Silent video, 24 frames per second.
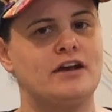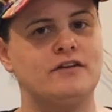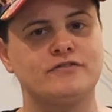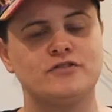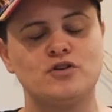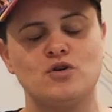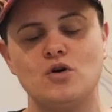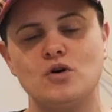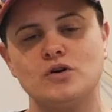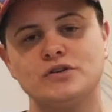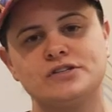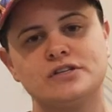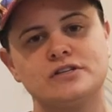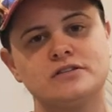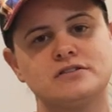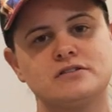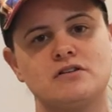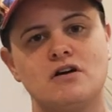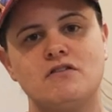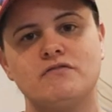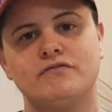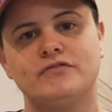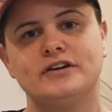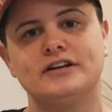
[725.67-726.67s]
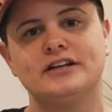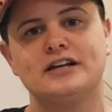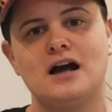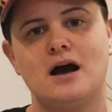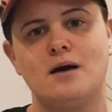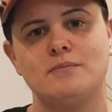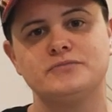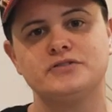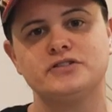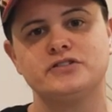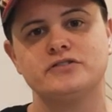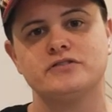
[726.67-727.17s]
and of course Sculpfun
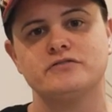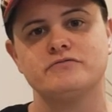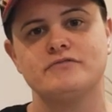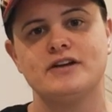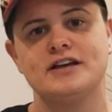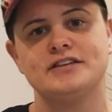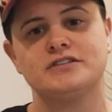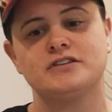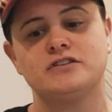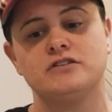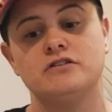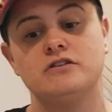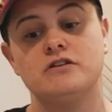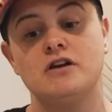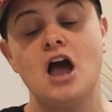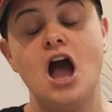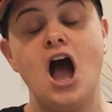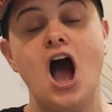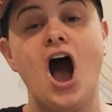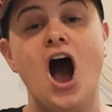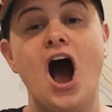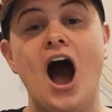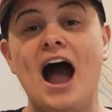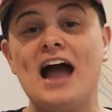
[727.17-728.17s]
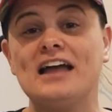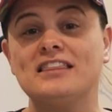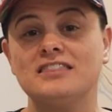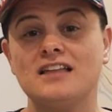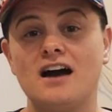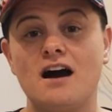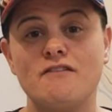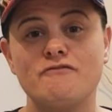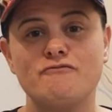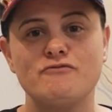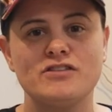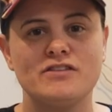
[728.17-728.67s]
comes to the rescue. I
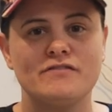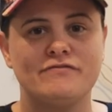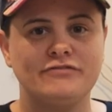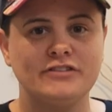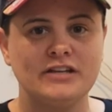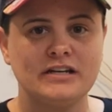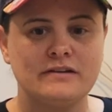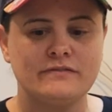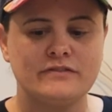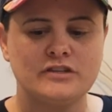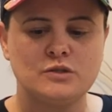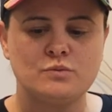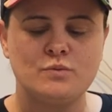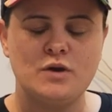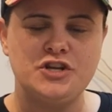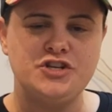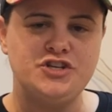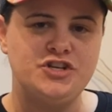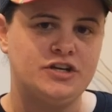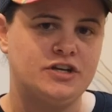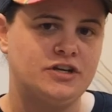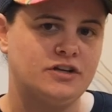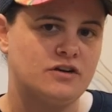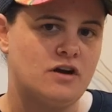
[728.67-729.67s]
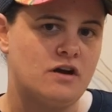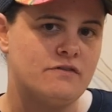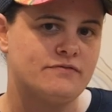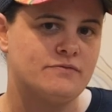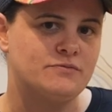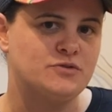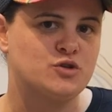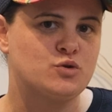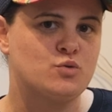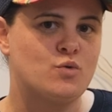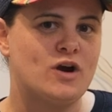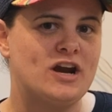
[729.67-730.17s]
love, with a flick of a switch, you can go
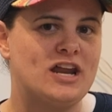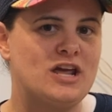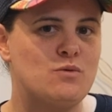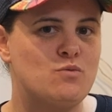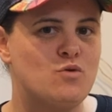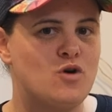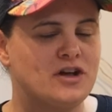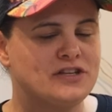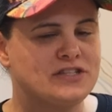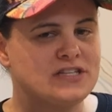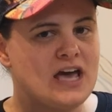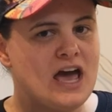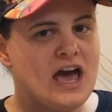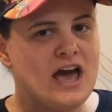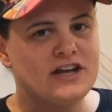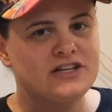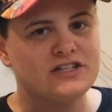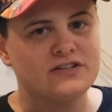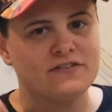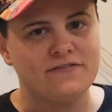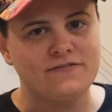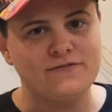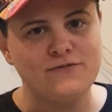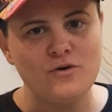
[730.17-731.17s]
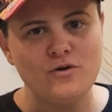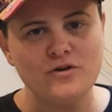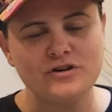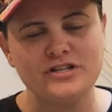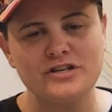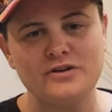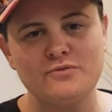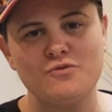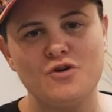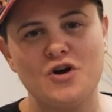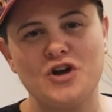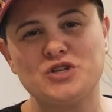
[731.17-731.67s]
from 20 watts to
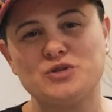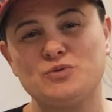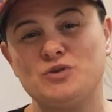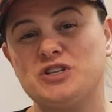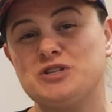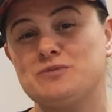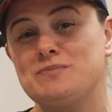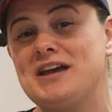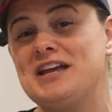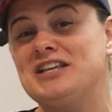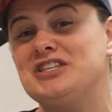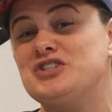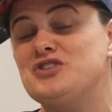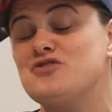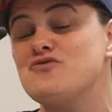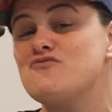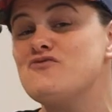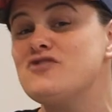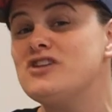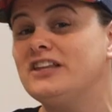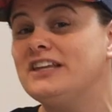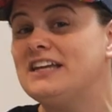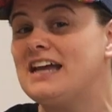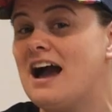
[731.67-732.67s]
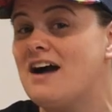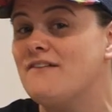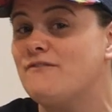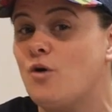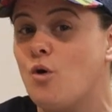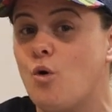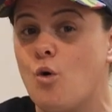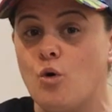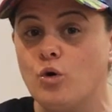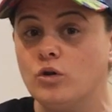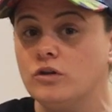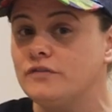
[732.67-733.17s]
40 watts, which means you really have
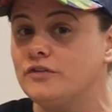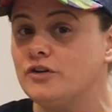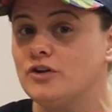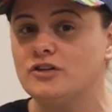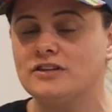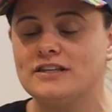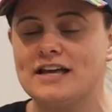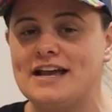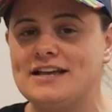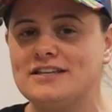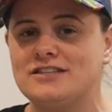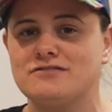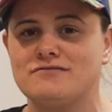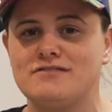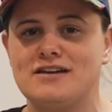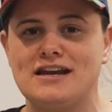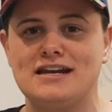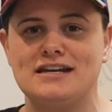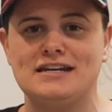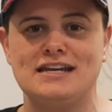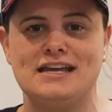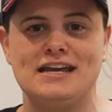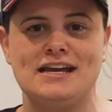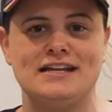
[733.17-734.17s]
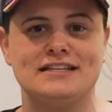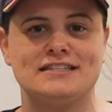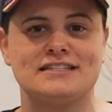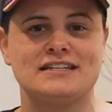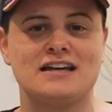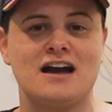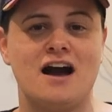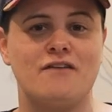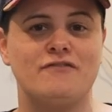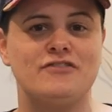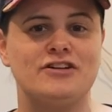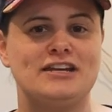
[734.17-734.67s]
all of your lasering needs
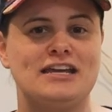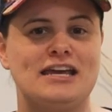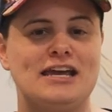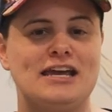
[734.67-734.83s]
covered